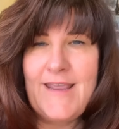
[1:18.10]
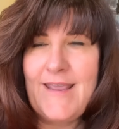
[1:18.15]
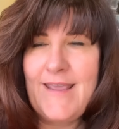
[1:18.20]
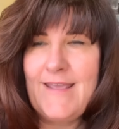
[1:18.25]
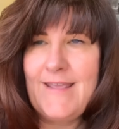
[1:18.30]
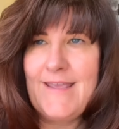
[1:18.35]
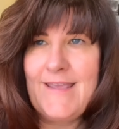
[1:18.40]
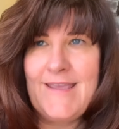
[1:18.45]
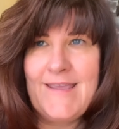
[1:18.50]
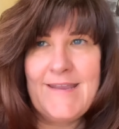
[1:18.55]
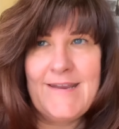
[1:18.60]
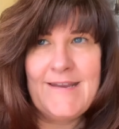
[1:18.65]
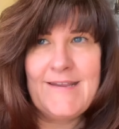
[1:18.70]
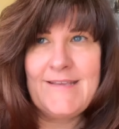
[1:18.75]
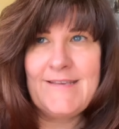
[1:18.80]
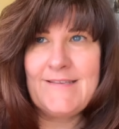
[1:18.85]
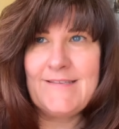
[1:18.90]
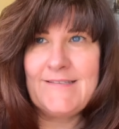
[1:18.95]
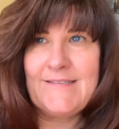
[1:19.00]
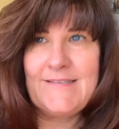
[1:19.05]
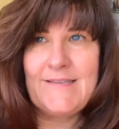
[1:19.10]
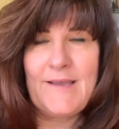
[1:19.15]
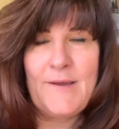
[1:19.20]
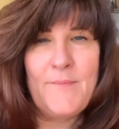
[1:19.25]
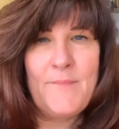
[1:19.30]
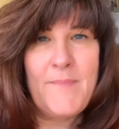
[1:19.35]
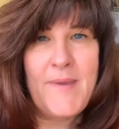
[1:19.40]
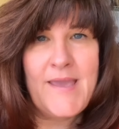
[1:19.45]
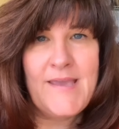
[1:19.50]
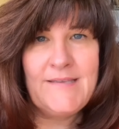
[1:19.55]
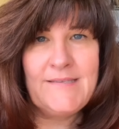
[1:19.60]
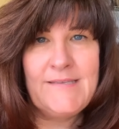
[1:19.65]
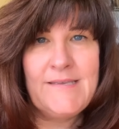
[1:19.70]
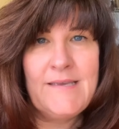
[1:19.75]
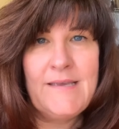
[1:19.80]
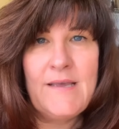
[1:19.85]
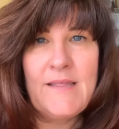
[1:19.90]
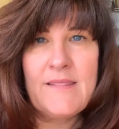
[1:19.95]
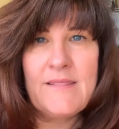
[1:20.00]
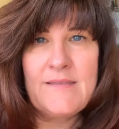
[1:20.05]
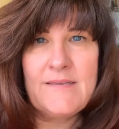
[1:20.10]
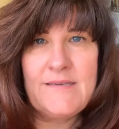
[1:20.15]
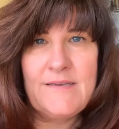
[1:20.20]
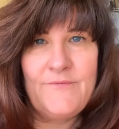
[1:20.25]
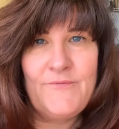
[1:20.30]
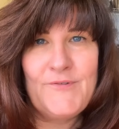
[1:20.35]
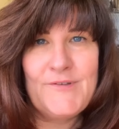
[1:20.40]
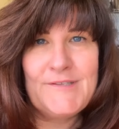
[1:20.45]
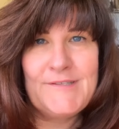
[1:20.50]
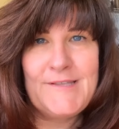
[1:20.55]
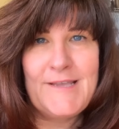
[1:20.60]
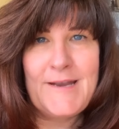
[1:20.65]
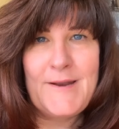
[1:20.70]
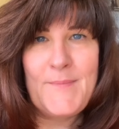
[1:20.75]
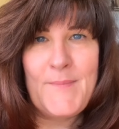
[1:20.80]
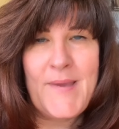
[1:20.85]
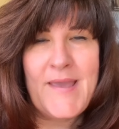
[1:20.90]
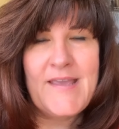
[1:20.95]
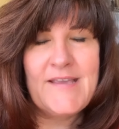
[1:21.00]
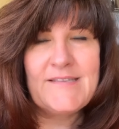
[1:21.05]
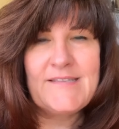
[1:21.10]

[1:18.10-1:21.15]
It is amazing the difference that it makes.